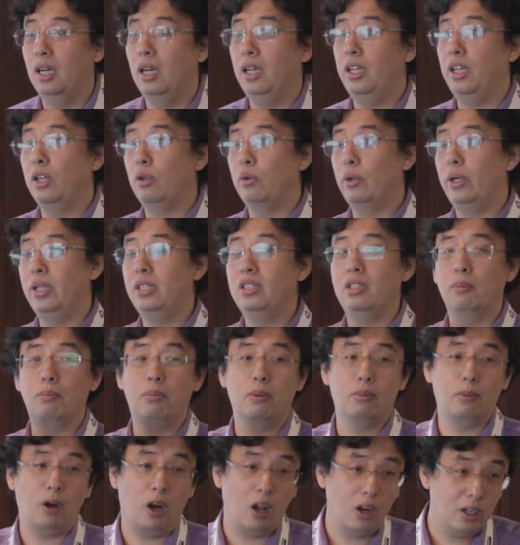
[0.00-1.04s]
Increase the
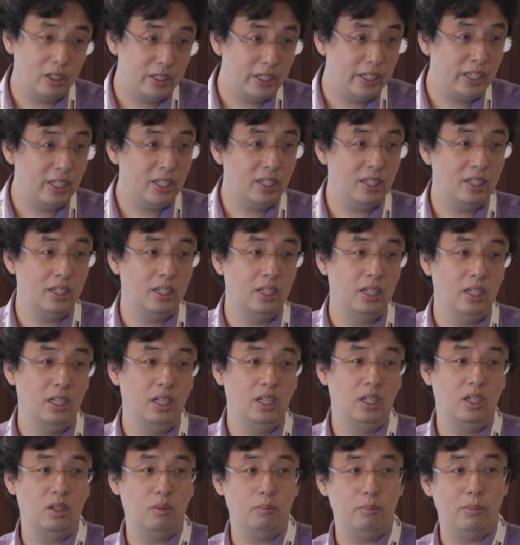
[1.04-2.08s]
quality,
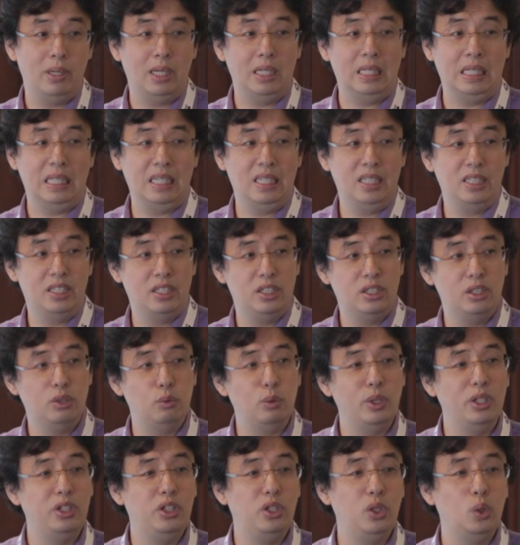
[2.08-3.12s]
but it
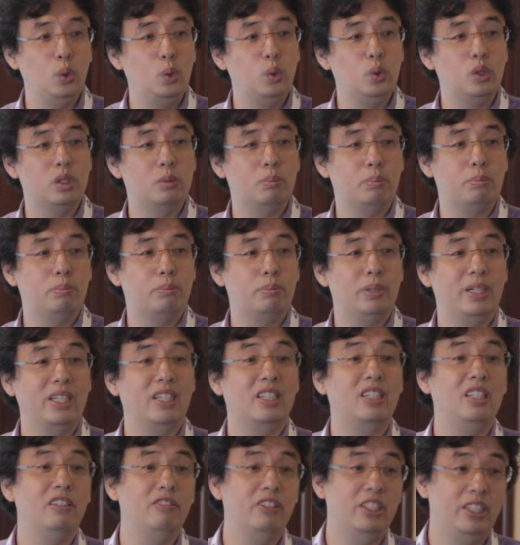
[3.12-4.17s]
reduce
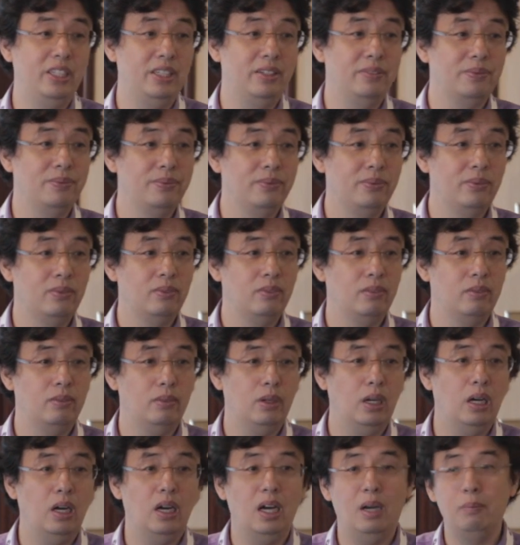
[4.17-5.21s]
productivity.
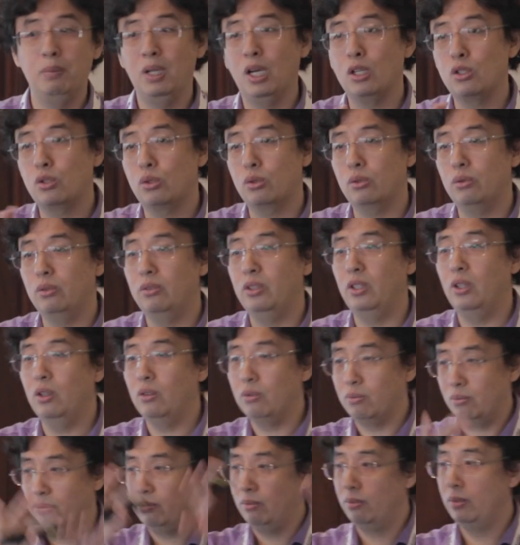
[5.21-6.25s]
I'm not,
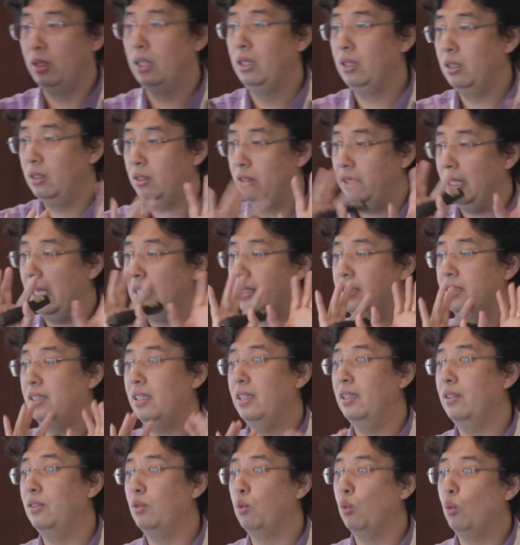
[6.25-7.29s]
that's
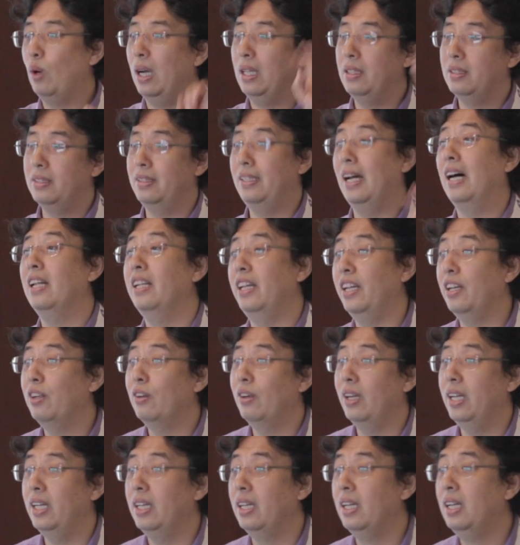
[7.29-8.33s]
the one study,
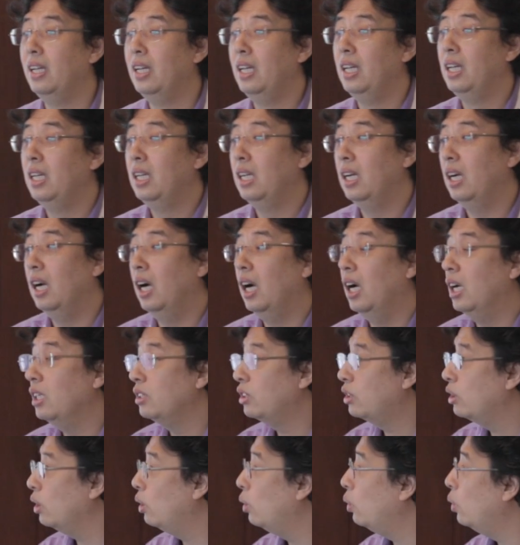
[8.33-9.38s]
right?
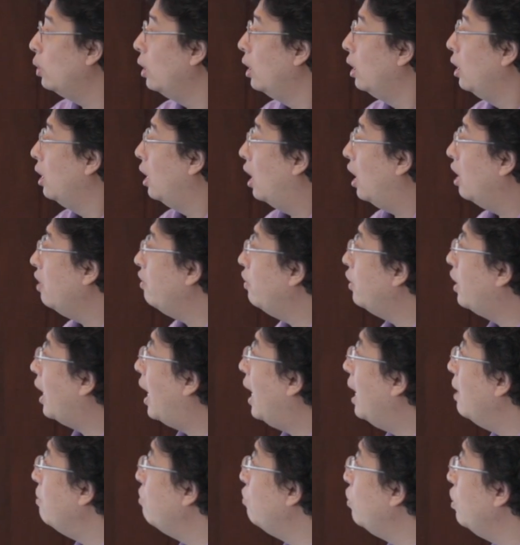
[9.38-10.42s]
So a lot of
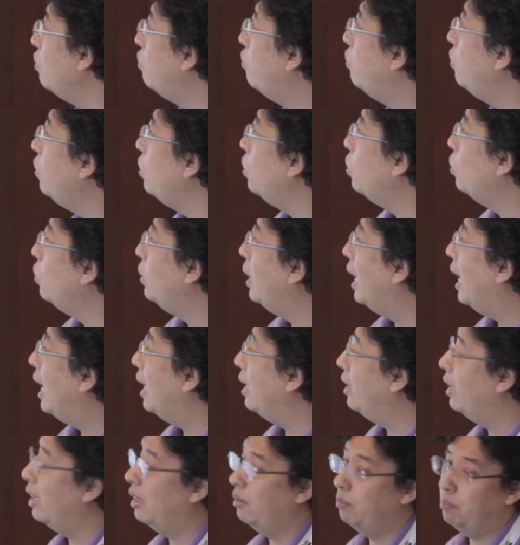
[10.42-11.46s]
time we feel
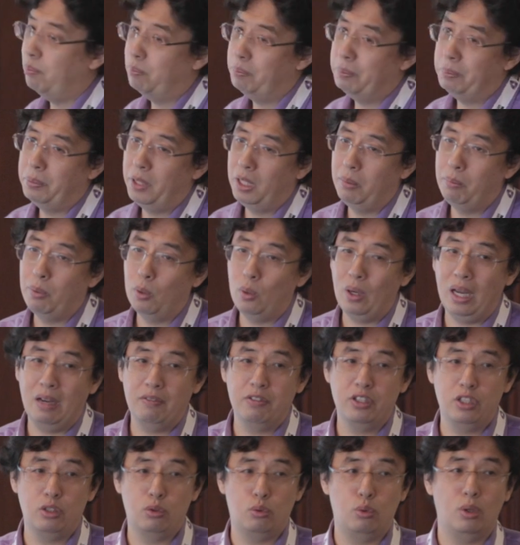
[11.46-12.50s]
that people have
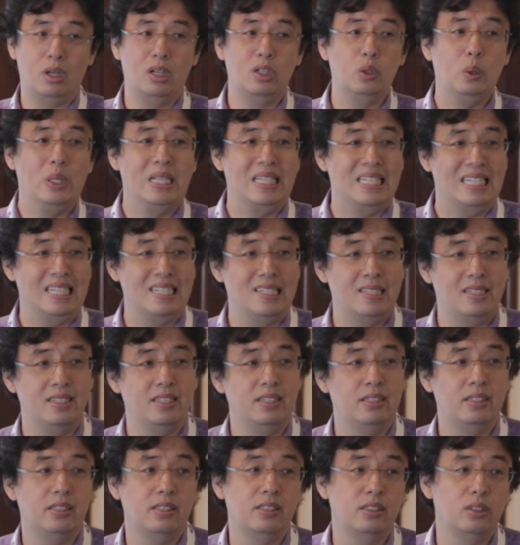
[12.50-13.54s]
strong
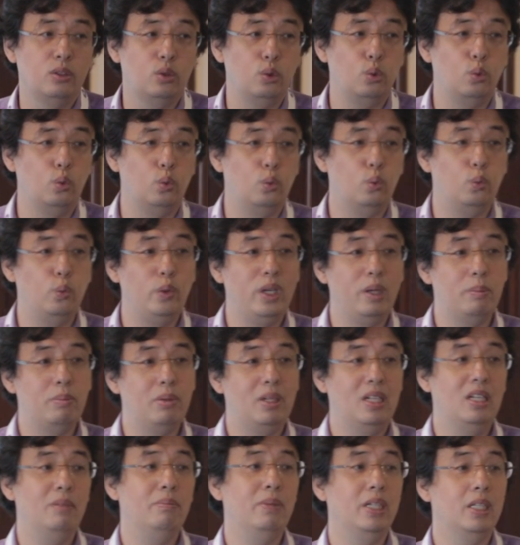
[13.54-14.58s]
resistance to WIP
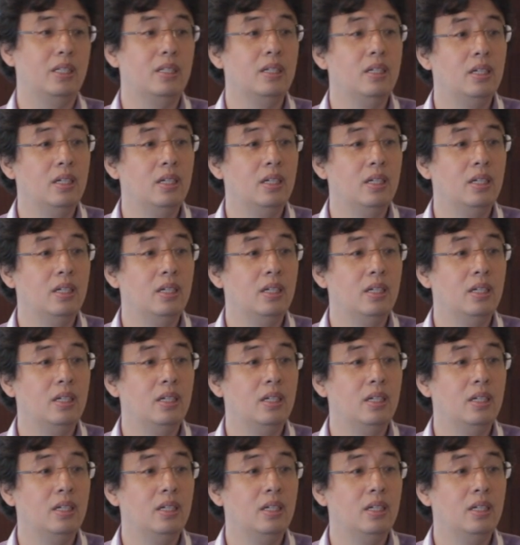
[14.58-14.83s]
limit,